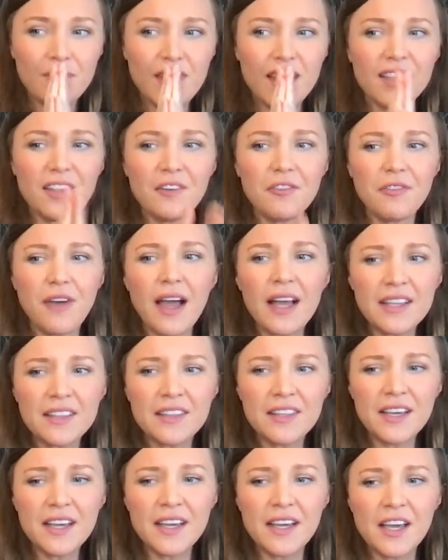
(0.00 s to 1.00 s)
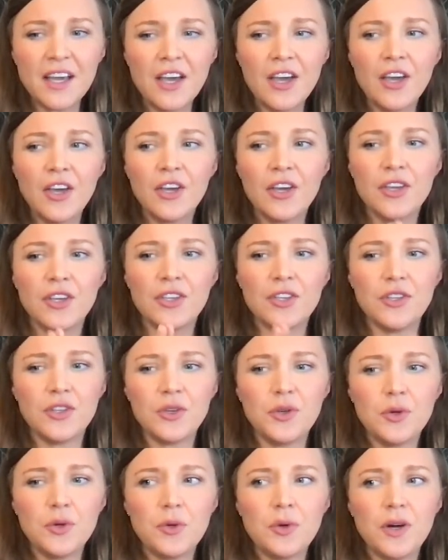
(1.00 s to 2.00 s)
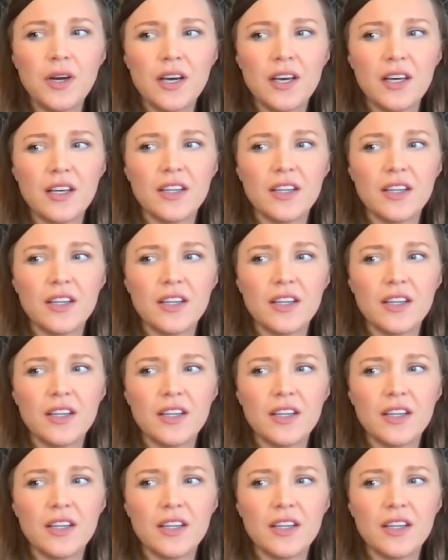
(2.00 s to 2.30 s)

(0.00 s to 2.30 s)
the fact that you